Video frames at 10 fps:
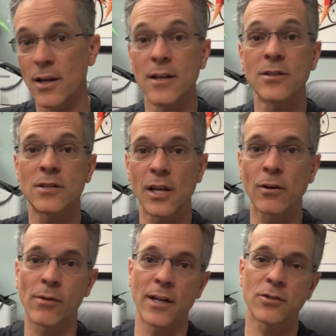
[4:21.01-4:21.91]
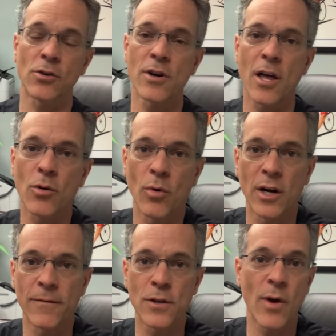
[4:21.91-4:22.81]
Cigarettes are another one.
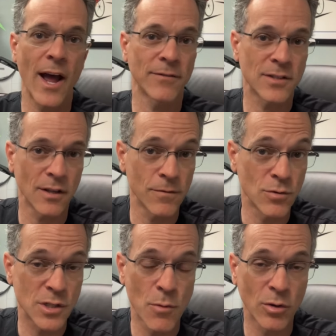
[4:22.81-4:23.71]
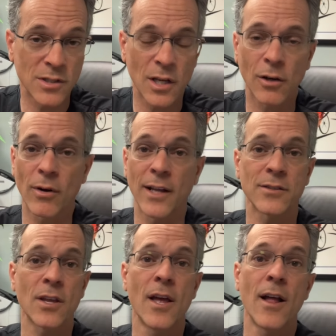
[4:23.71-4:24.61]
If you smoke cigarettes,